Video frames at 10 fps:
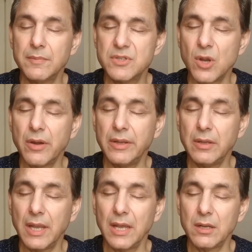Sorry,
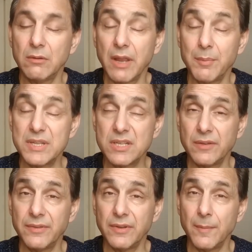I got to correct
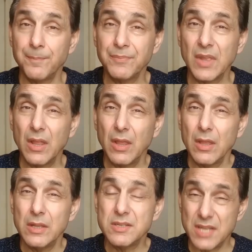myself here.
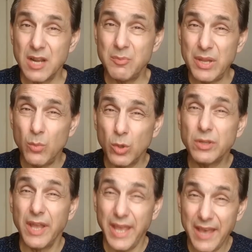Instead of being
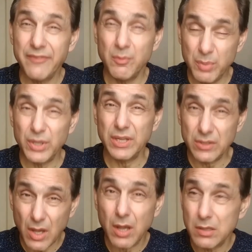worth $500
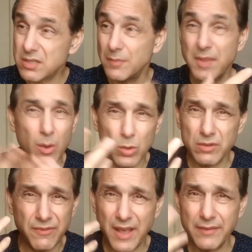million, I'm now
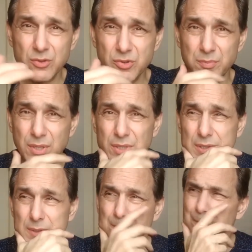worth $500
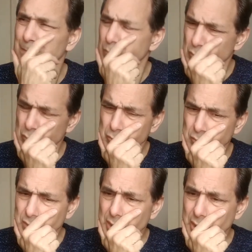million.
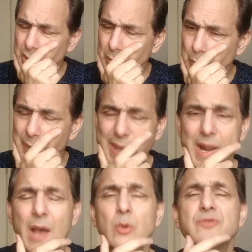
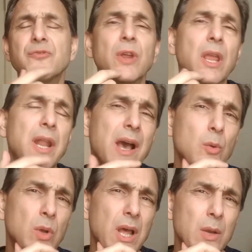Man, I was freaking
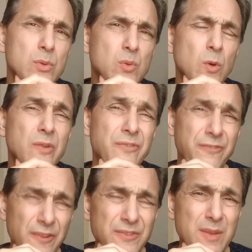out when I was worth
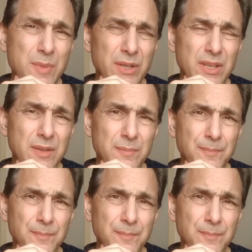$50 million.